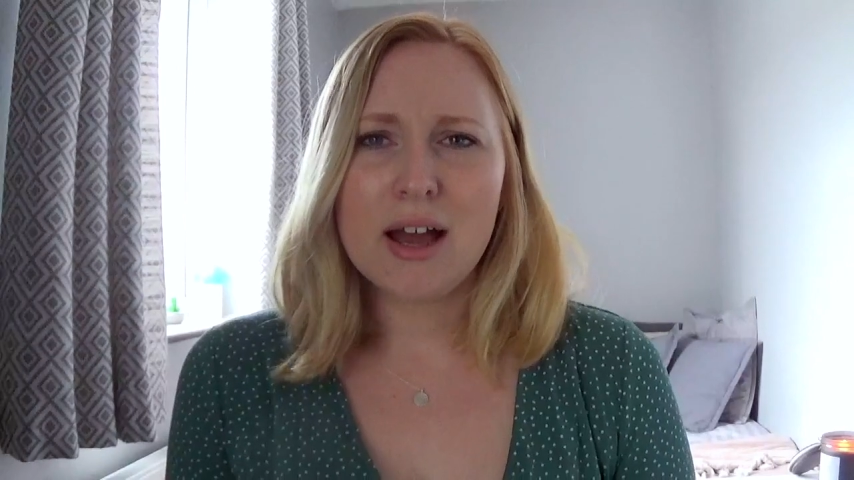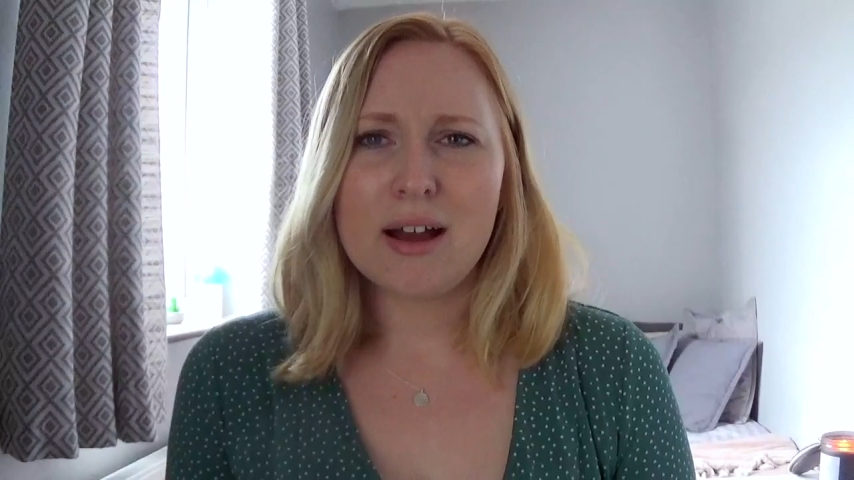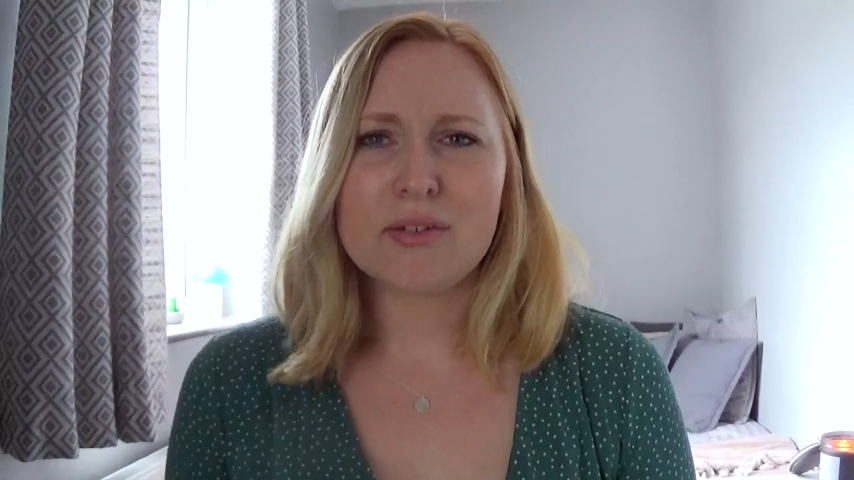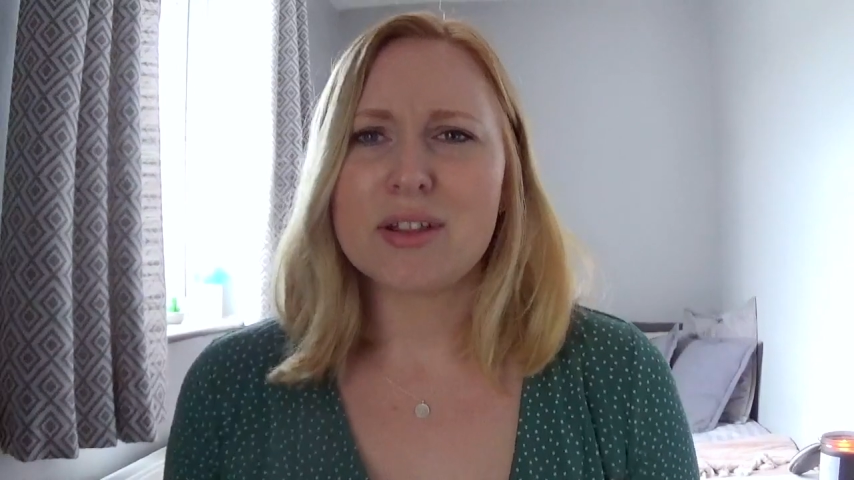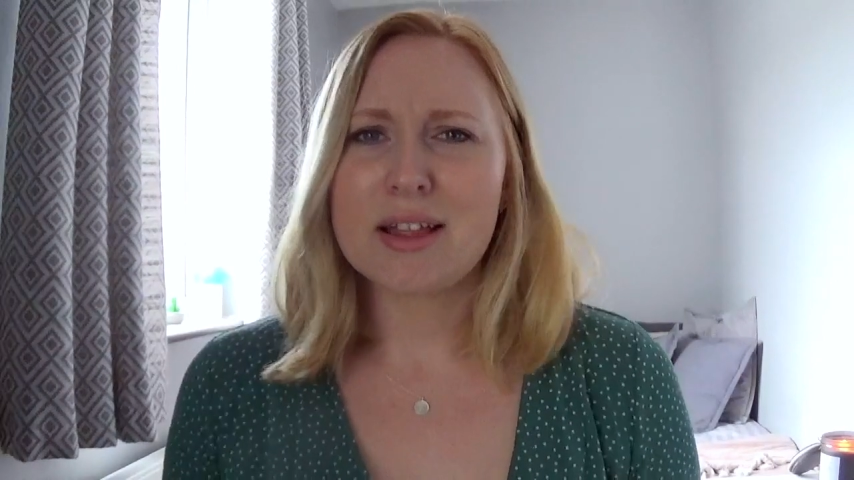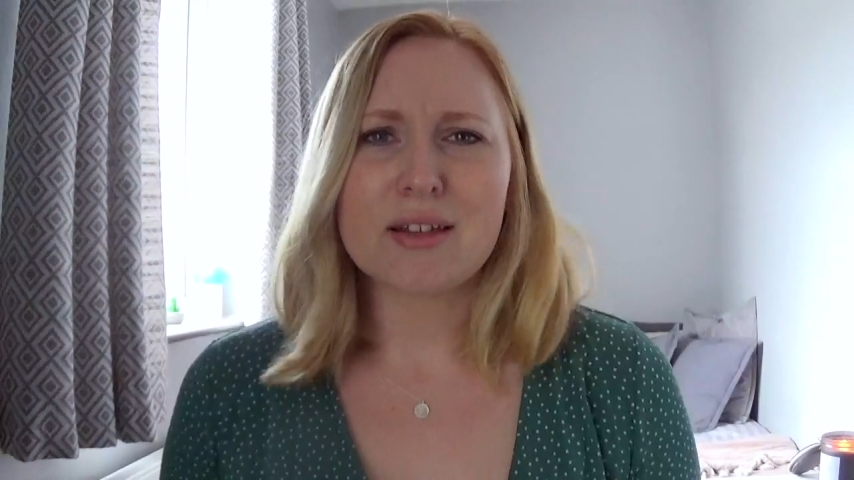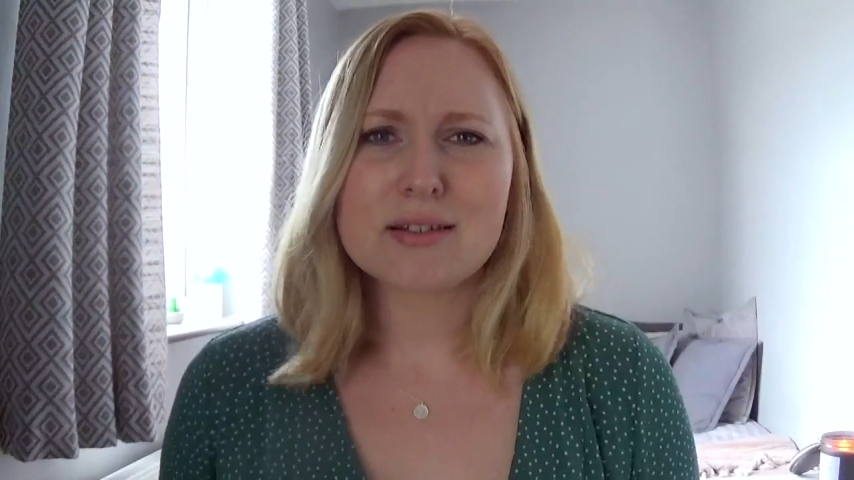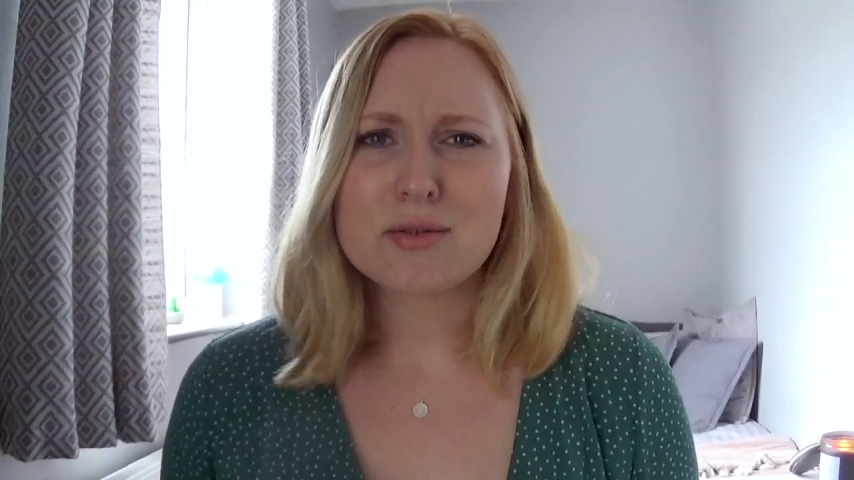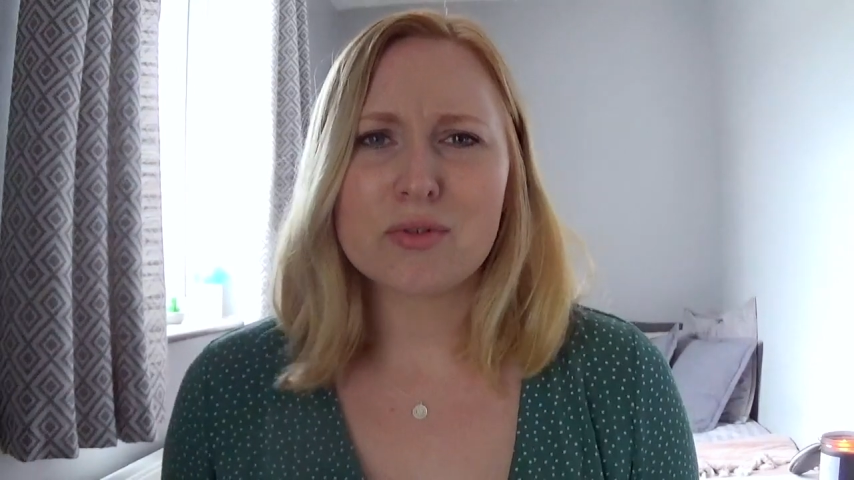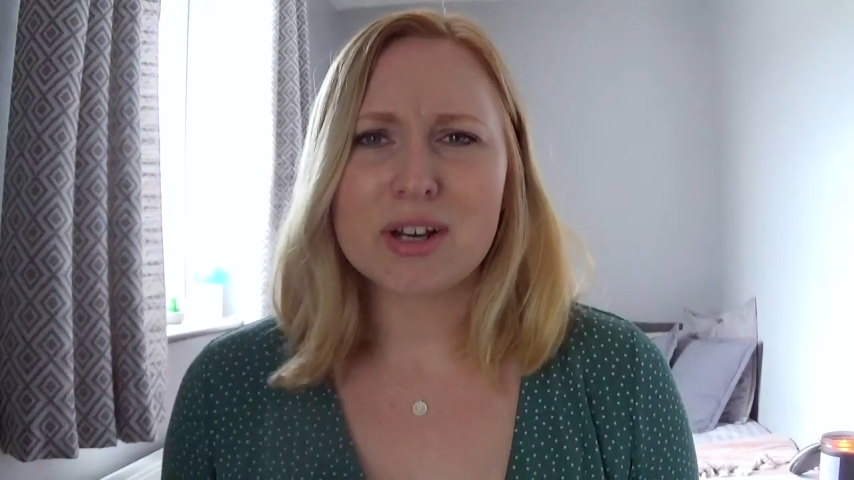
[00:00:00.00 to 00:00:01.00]
I feel like
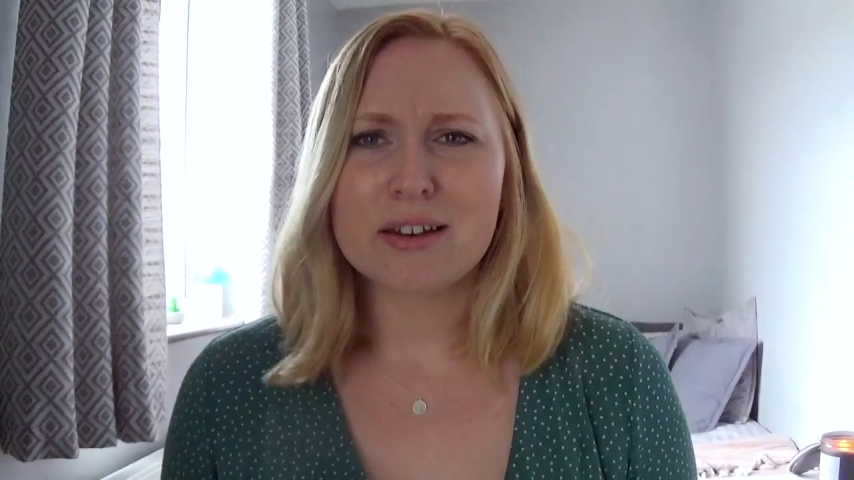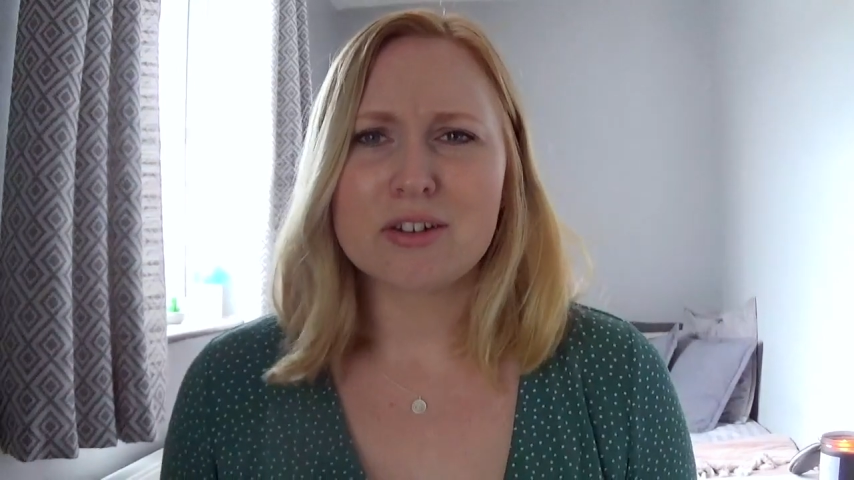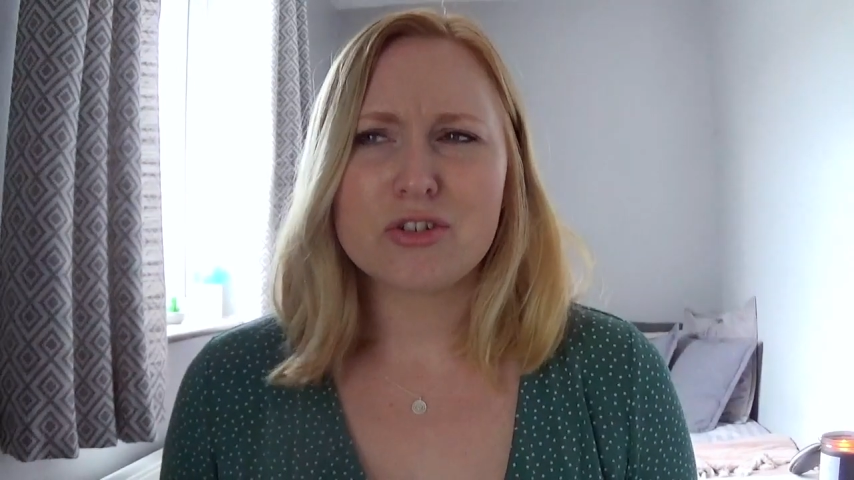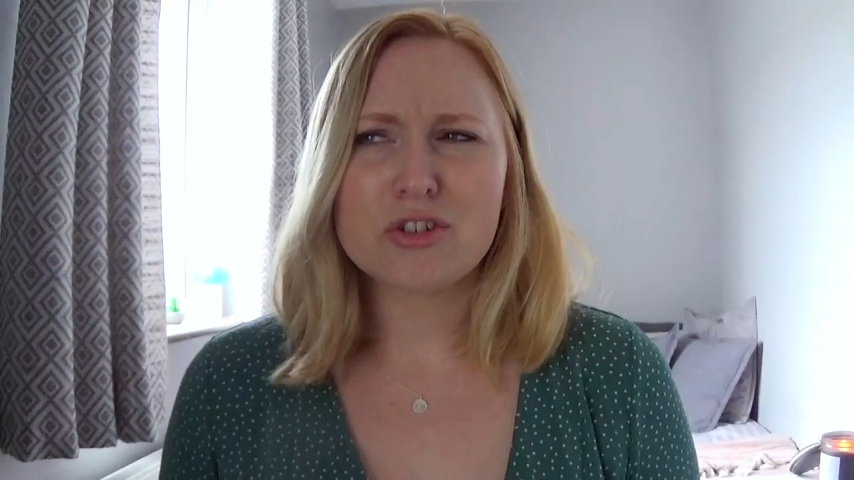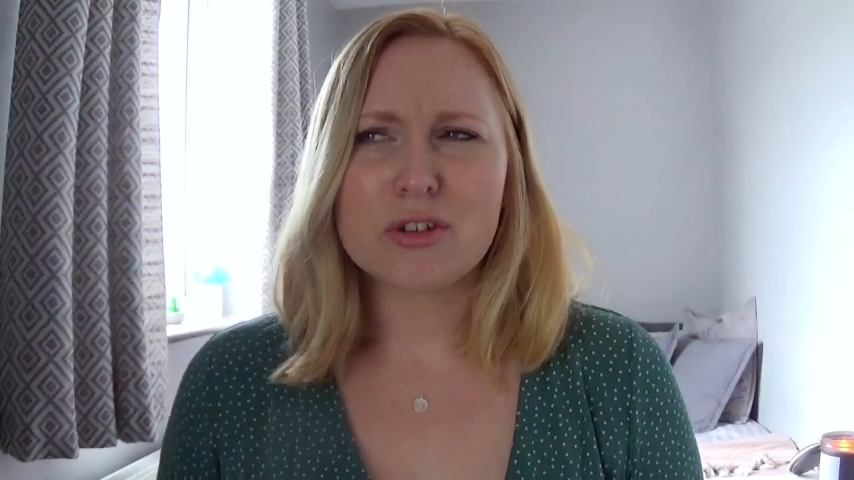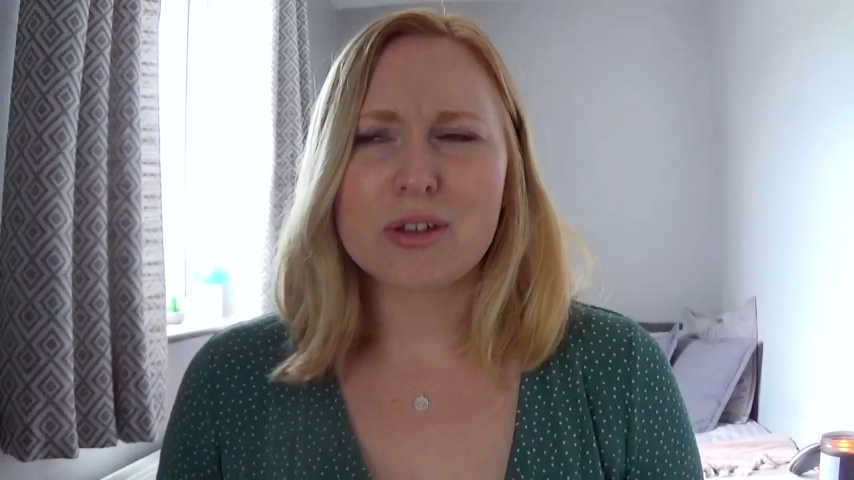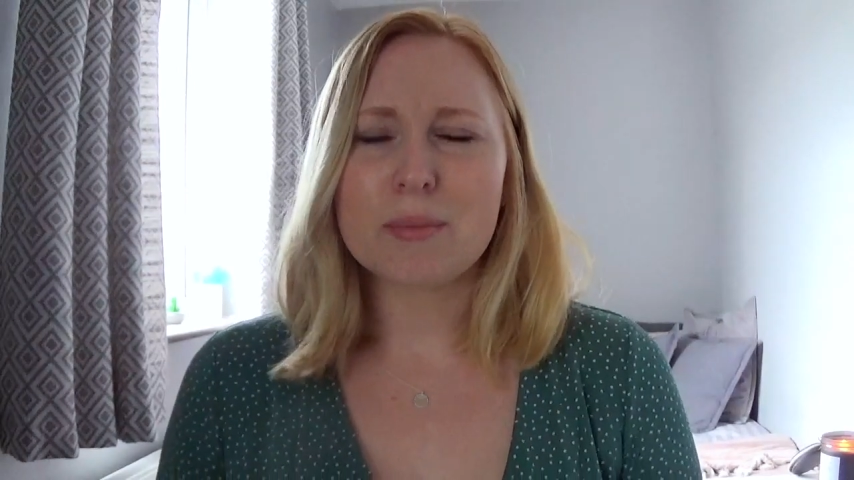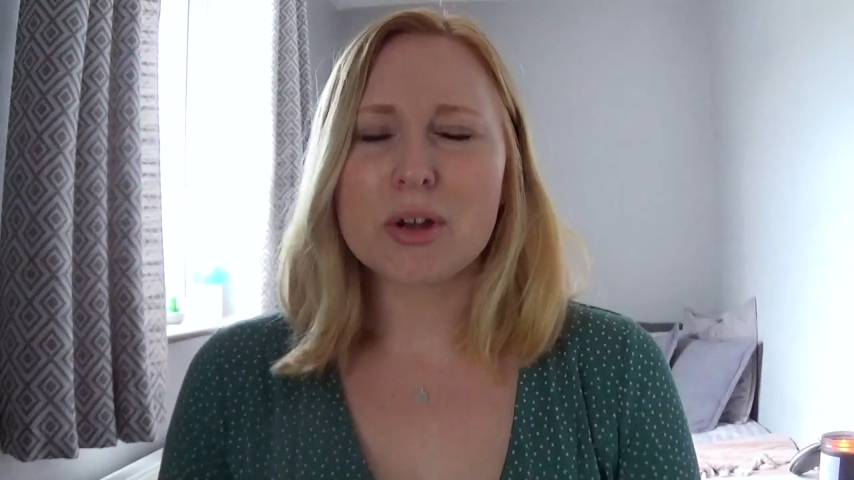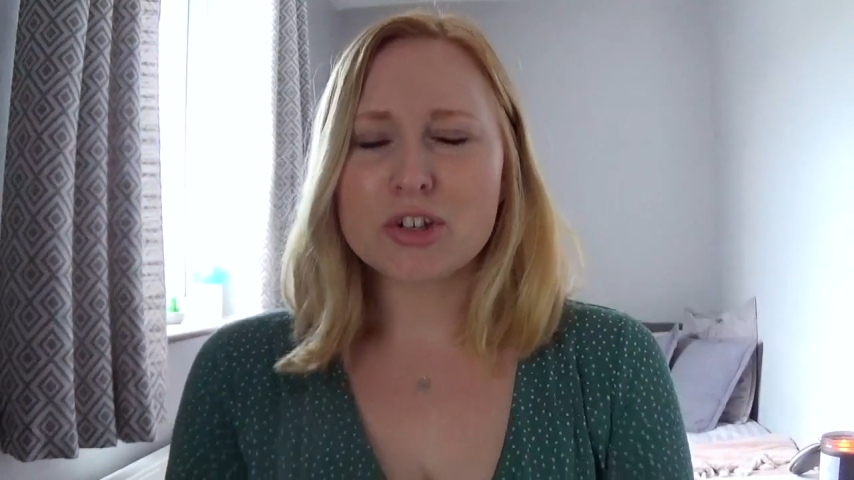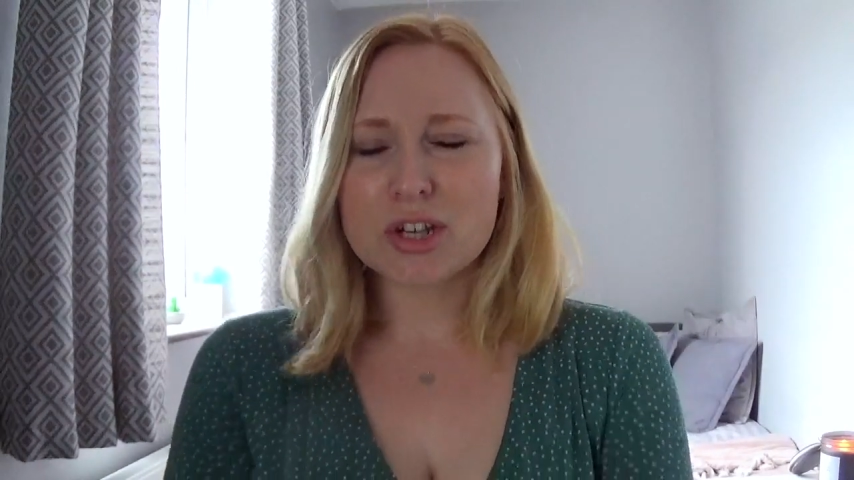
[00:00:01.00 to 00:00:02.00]
that's not really gonna do
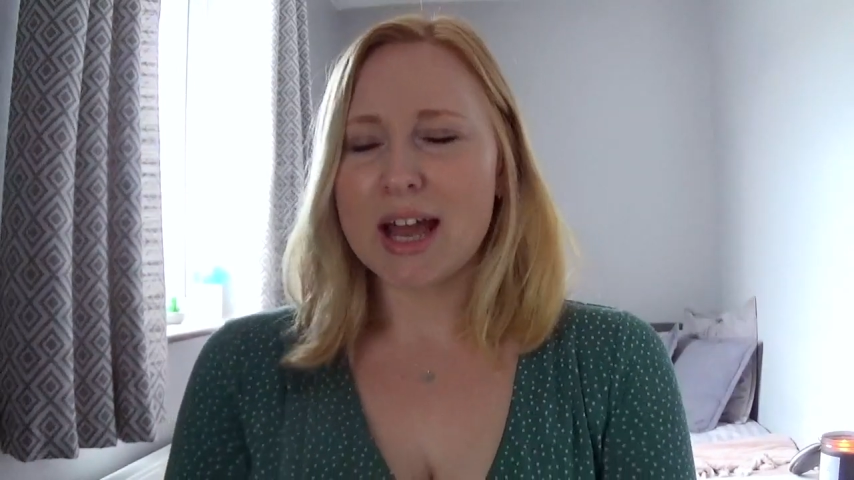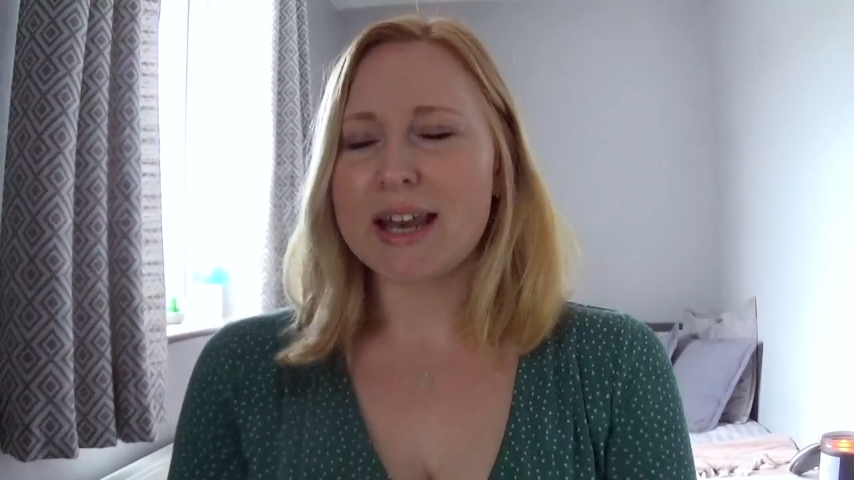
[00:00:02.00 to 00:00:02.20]
that much.